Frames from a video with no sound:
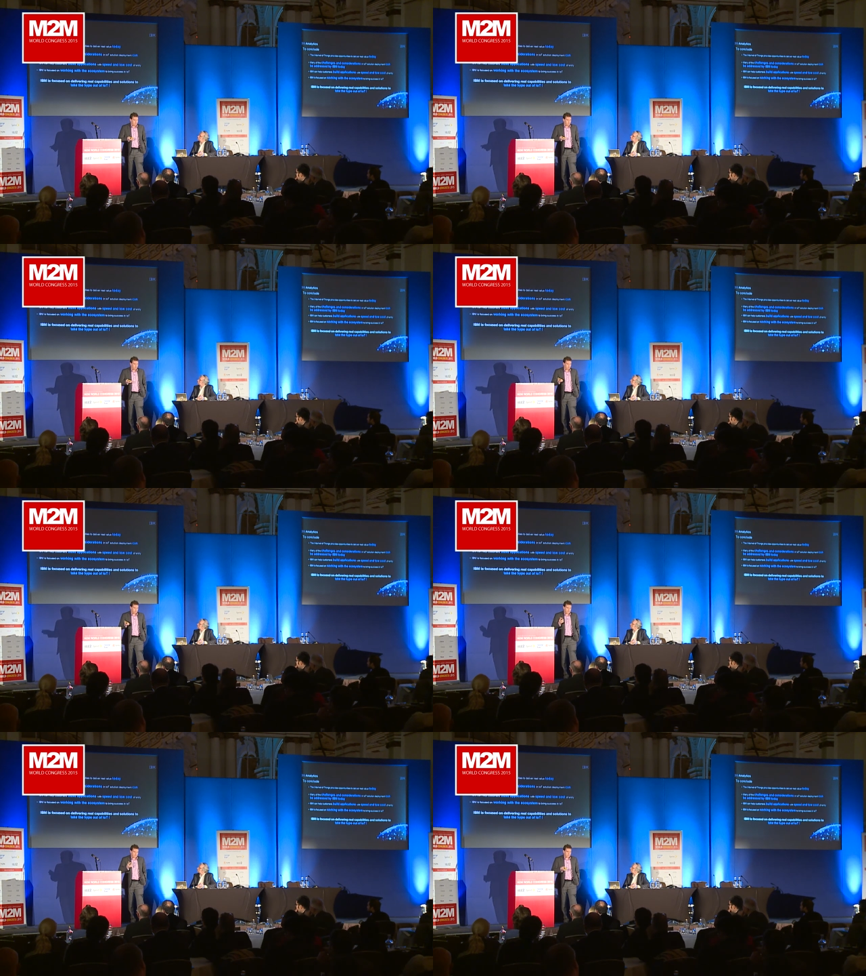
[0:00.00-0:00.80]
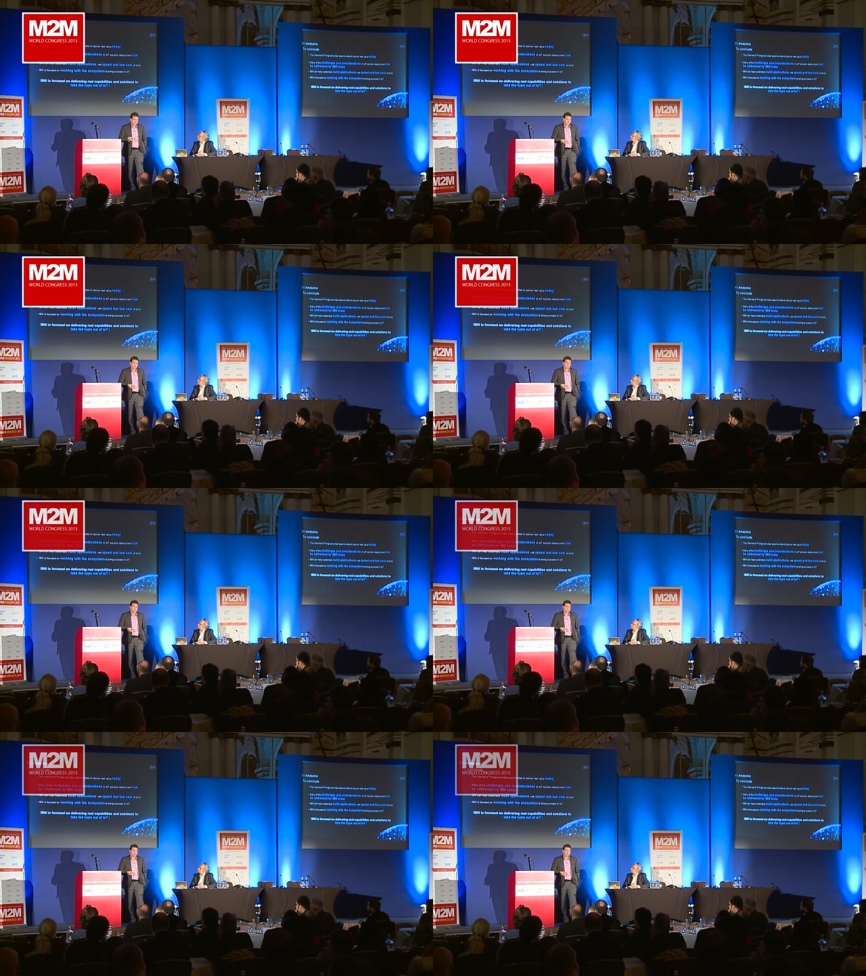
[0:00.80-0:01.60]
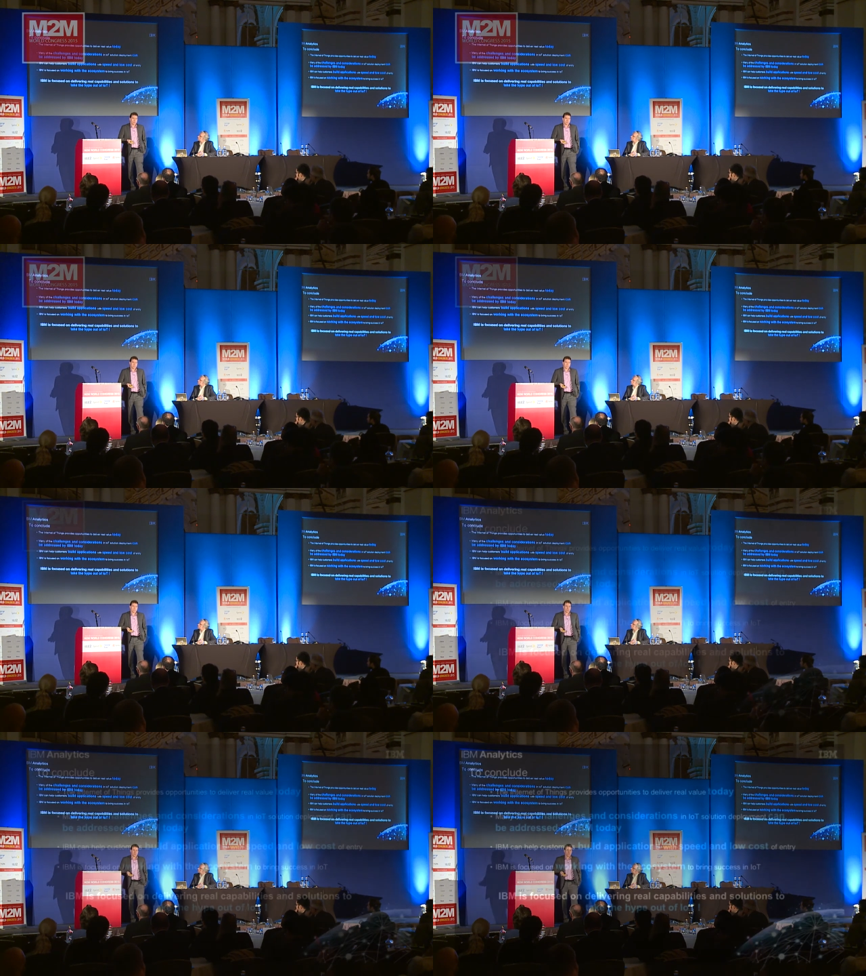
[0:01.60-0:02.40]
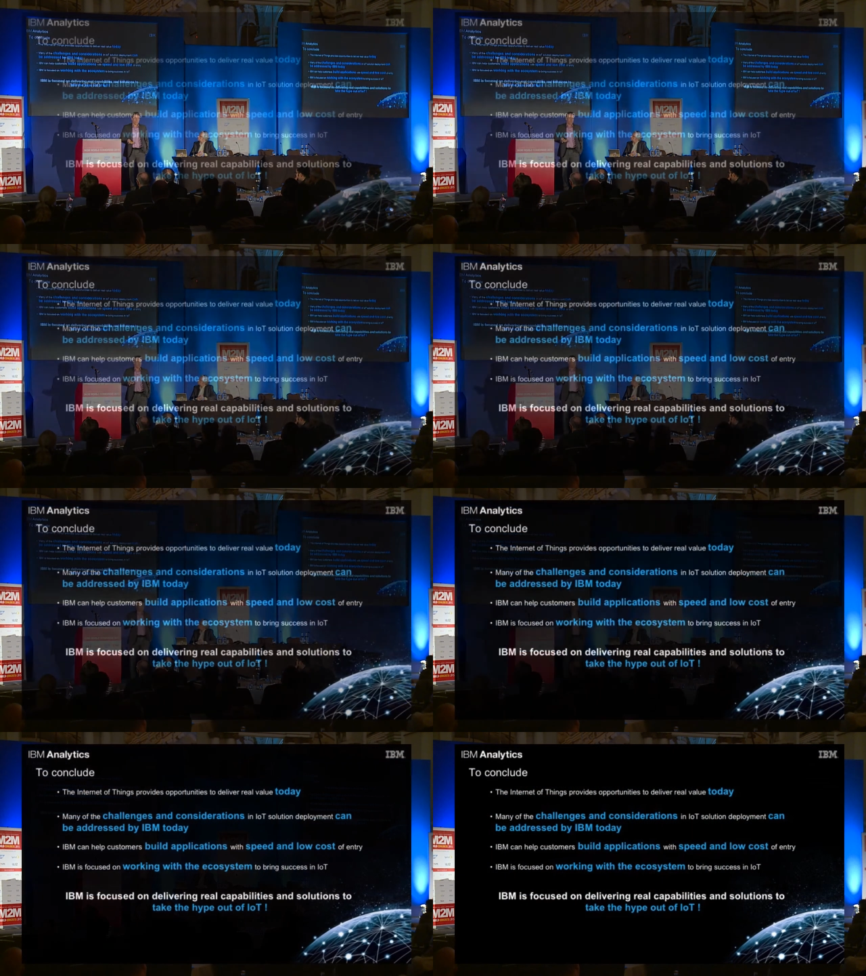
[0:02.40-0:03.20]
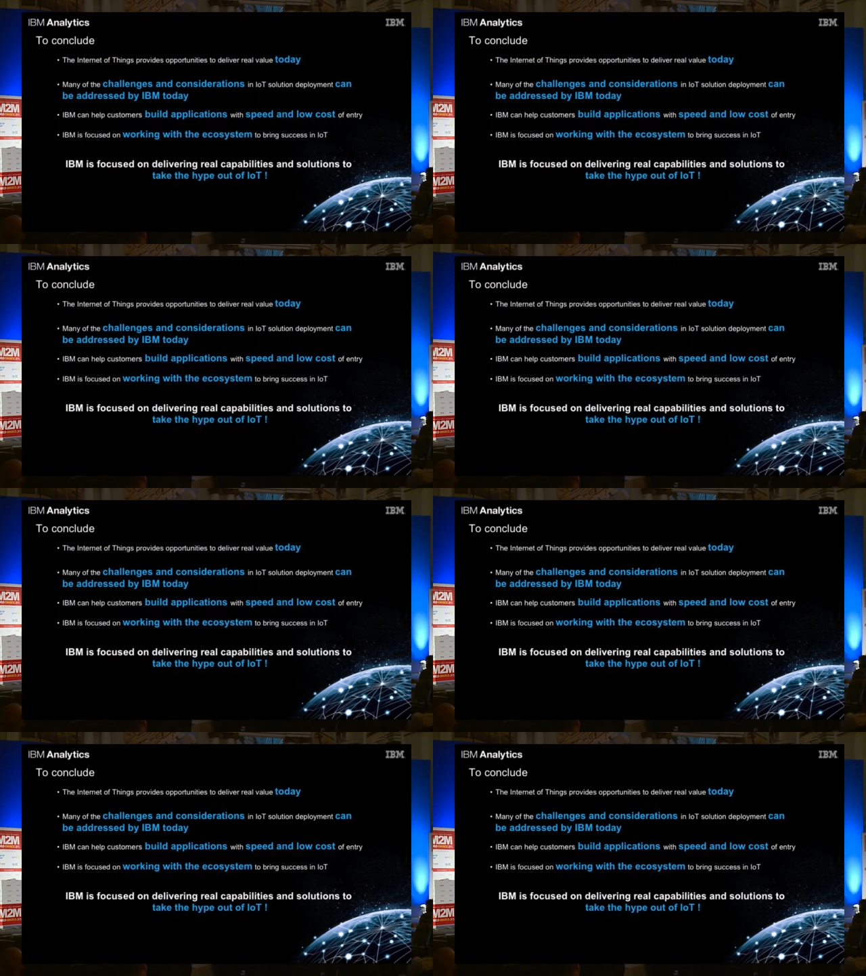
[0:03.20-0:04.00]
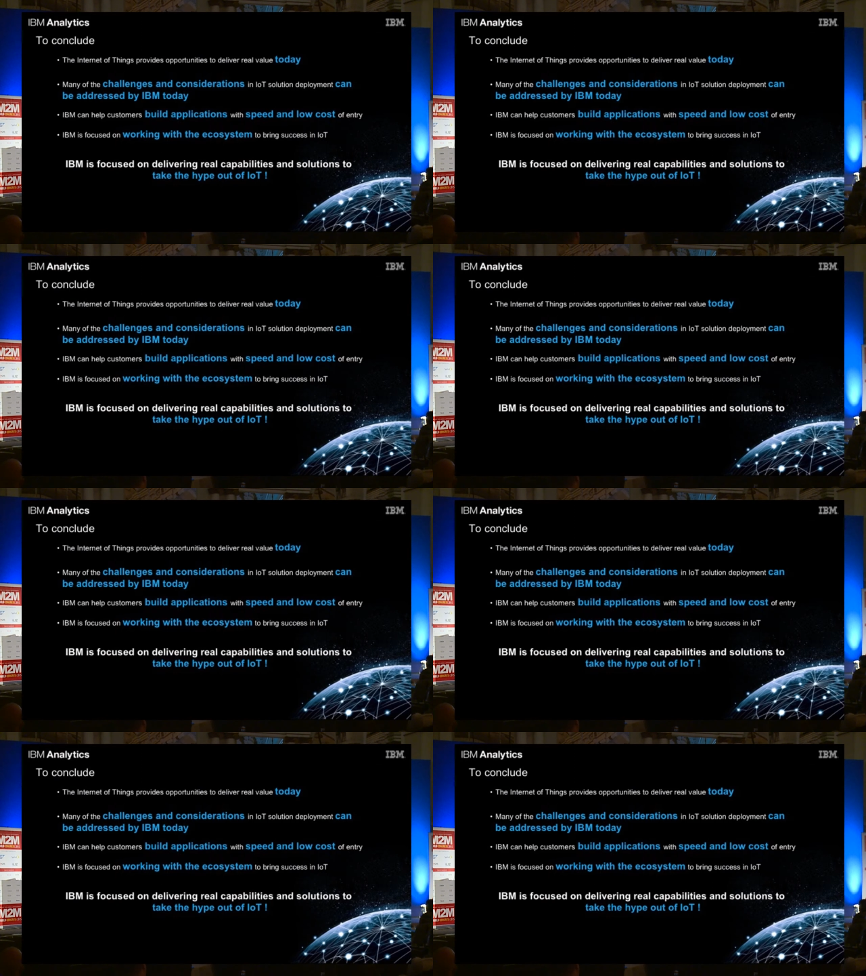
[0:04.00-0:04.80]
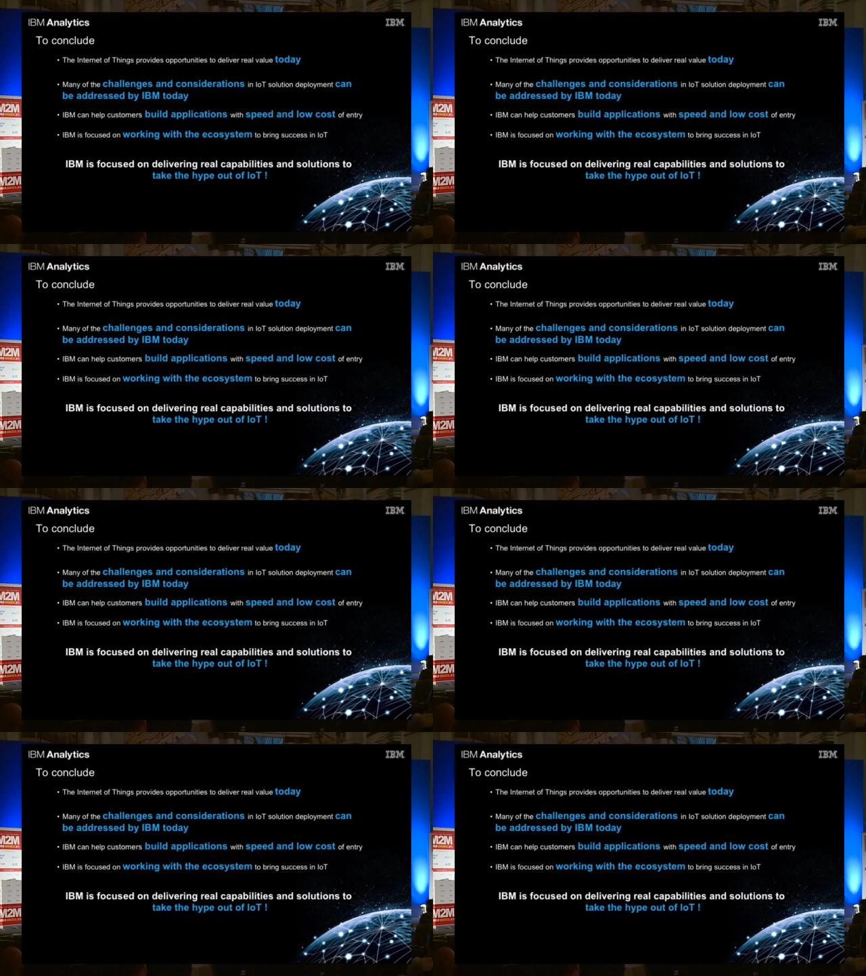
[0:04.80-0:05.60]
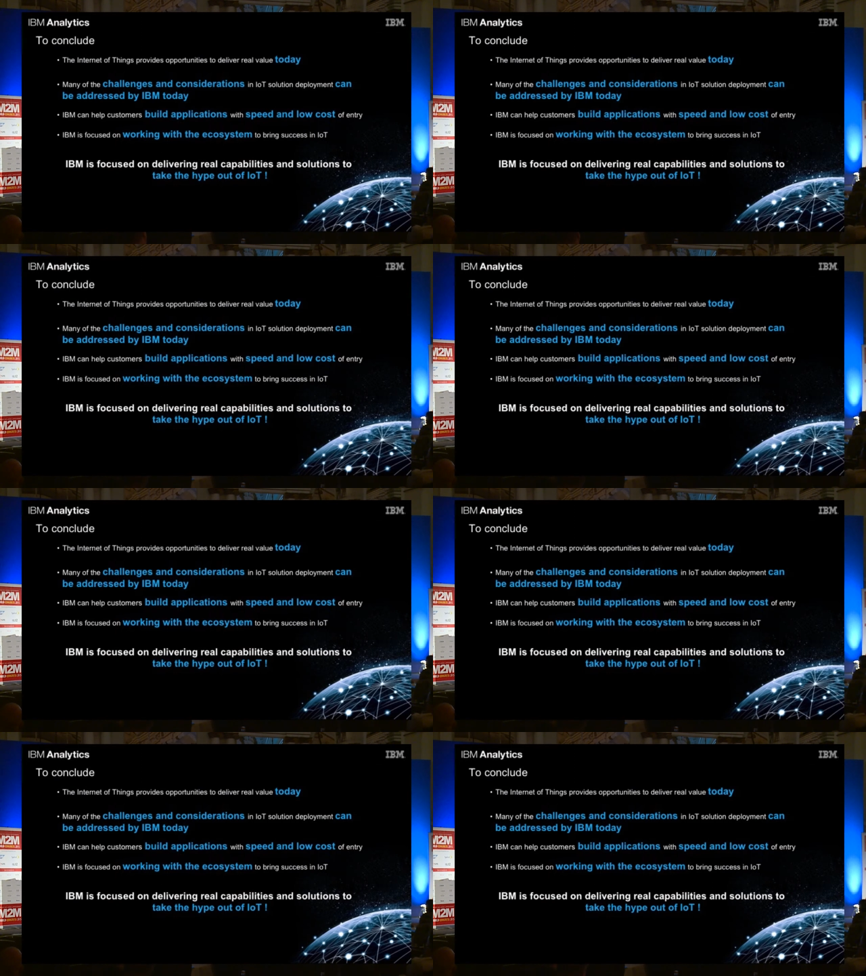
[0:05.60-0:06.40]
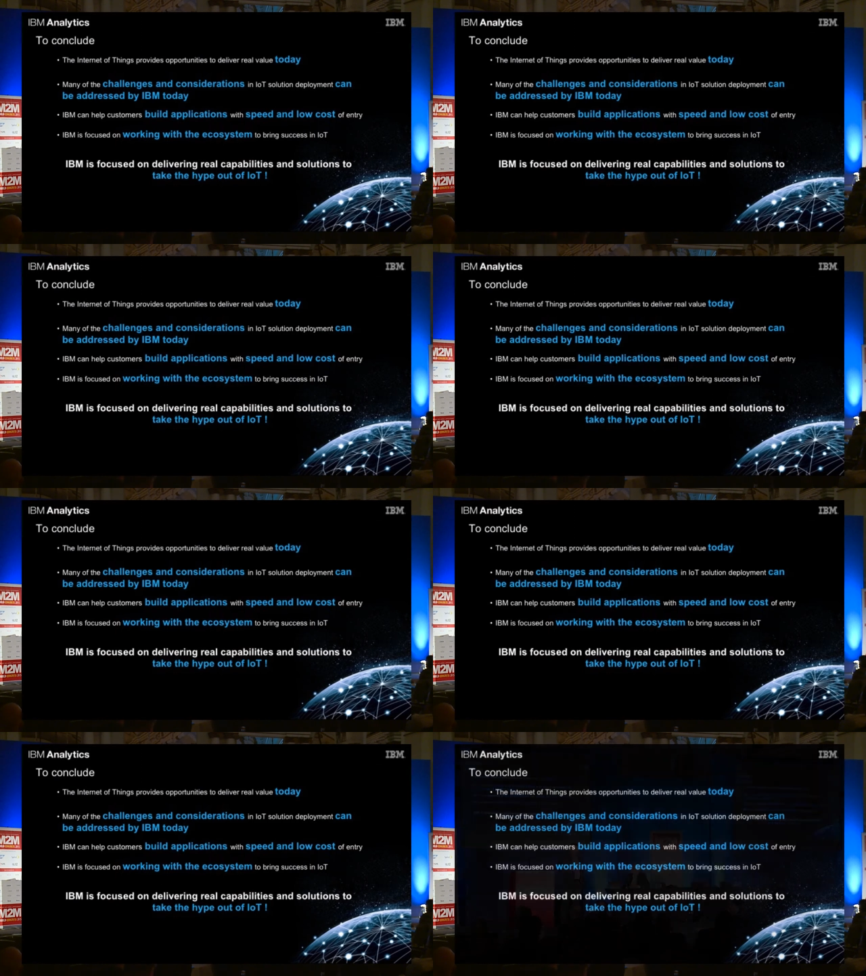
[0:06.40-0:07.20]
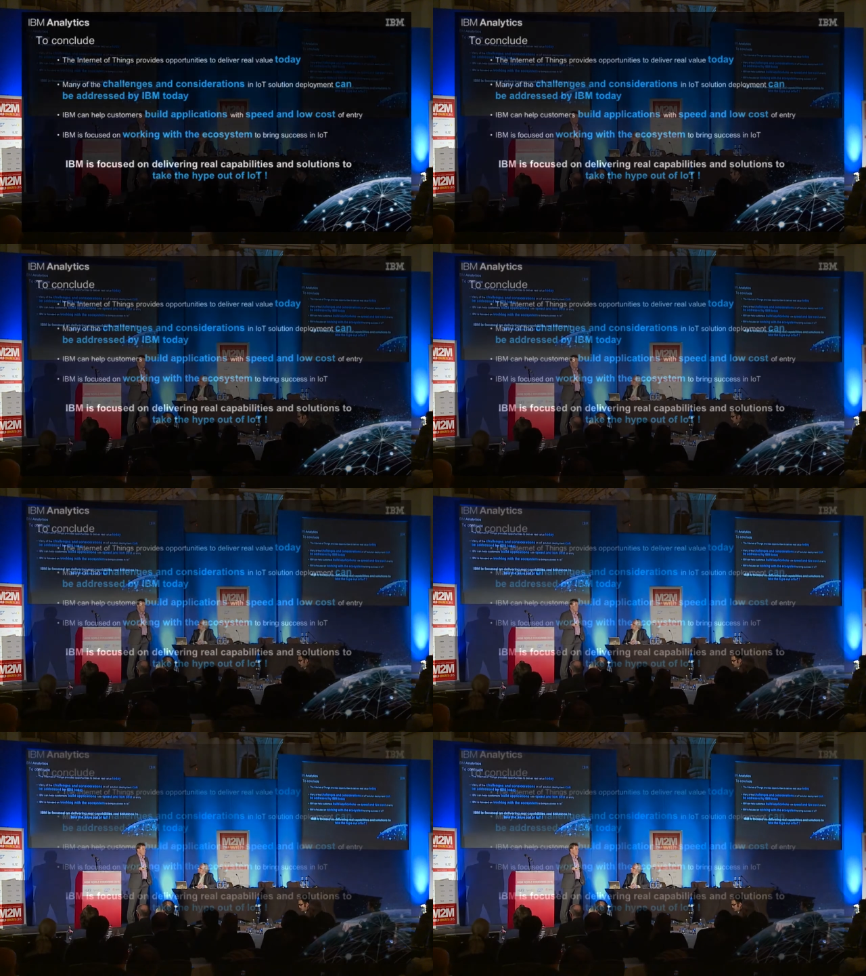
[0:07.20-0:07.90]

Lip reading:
(no speaker visible)